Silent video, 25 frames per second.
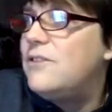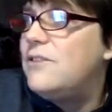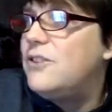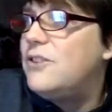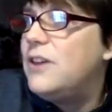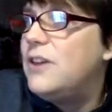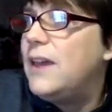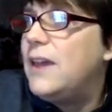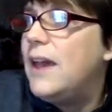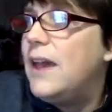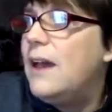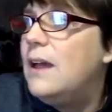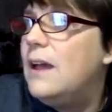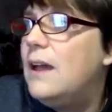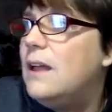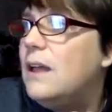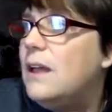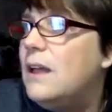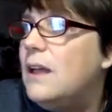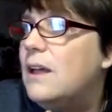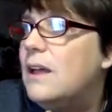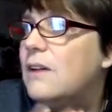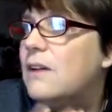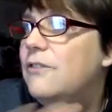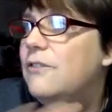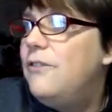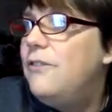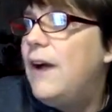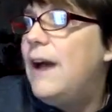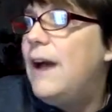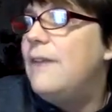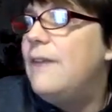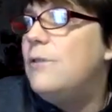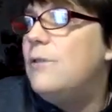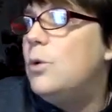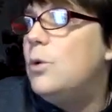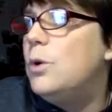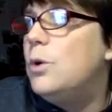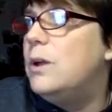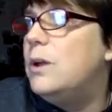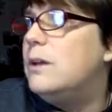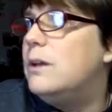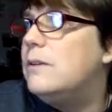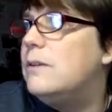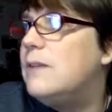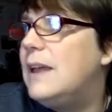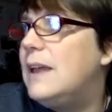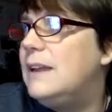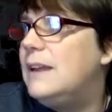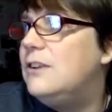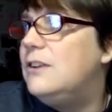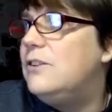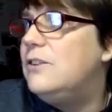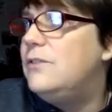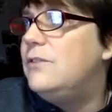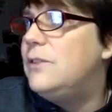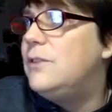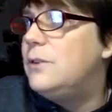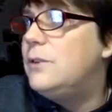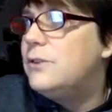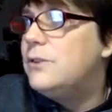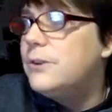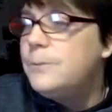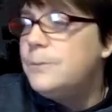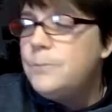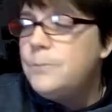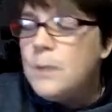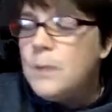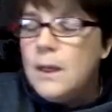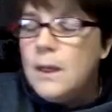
So you get 5 oils and a diffuser,